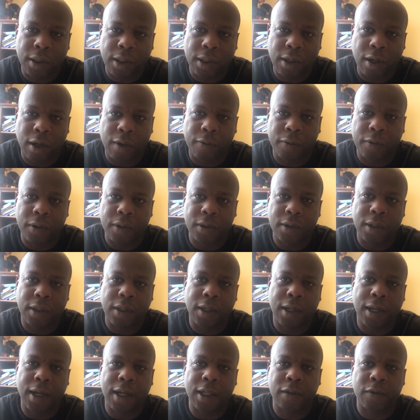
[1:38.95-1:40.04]
they offer us a
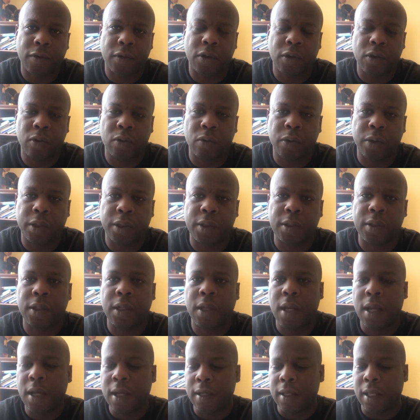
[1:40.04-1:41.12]
class for two weeks
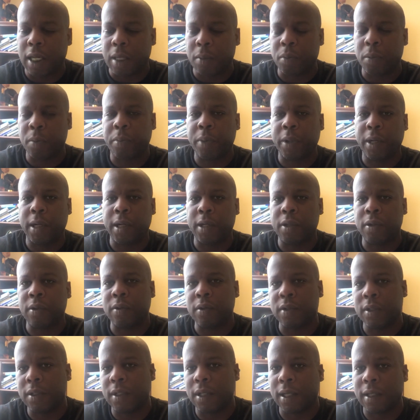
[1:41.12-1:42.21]
that'll prepare you
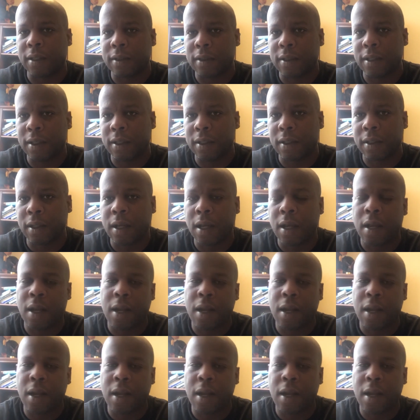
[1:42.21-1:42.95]
to take the test.